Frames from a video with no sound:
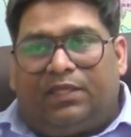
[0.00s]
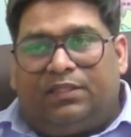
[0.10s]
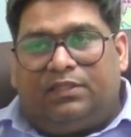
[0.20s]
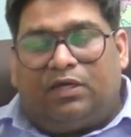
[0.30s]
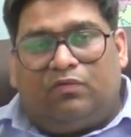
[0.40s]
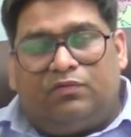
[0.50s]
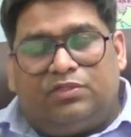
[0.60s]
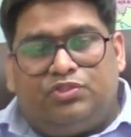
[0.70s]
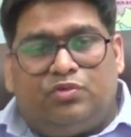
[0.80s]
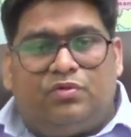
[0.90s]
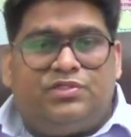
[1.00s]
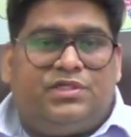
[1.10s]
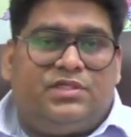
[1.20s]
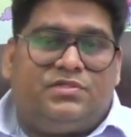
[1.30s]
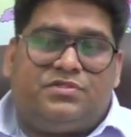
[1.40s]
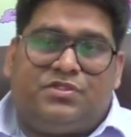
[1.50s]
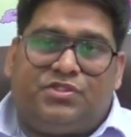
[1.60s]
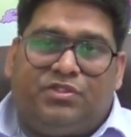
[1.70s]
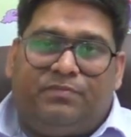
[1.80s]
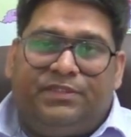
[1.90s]
Now, the geological
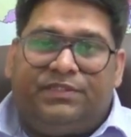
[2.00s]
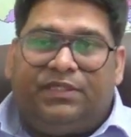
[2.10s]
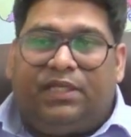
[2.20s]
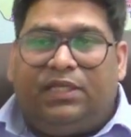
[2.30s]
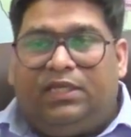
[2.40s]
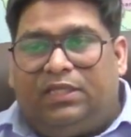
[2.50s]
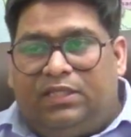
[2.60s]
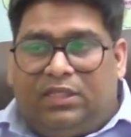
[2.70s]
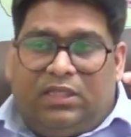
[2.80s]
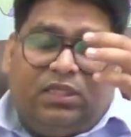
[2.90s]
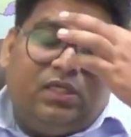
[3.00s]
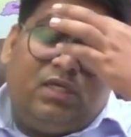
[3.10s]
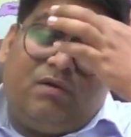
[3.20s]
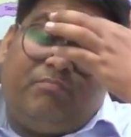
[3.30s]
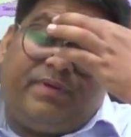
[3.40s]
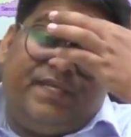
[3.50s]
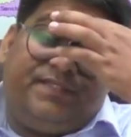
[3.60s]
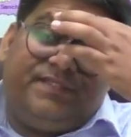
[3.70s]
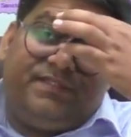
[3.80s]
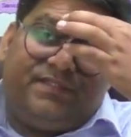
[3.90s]
structure basically
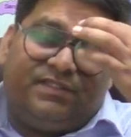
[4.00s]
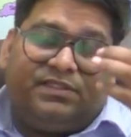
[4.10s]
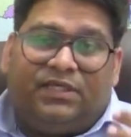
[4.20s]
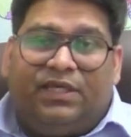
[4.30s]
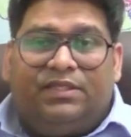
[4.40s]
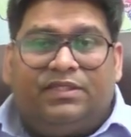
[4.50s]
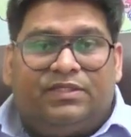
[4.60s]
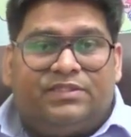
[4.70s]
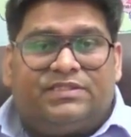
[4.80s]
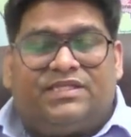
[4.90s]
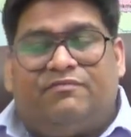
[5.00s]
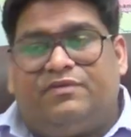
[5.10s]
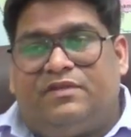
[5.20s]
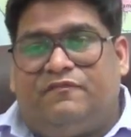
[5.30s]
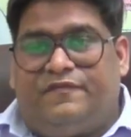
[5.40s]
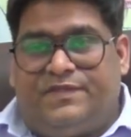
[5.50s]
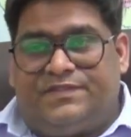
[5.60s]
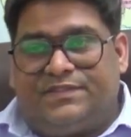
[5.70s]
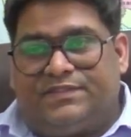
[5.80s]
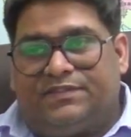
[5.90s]
comprises in several
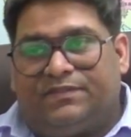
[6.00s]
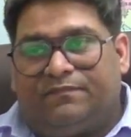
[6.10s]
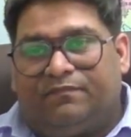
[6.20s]
phases.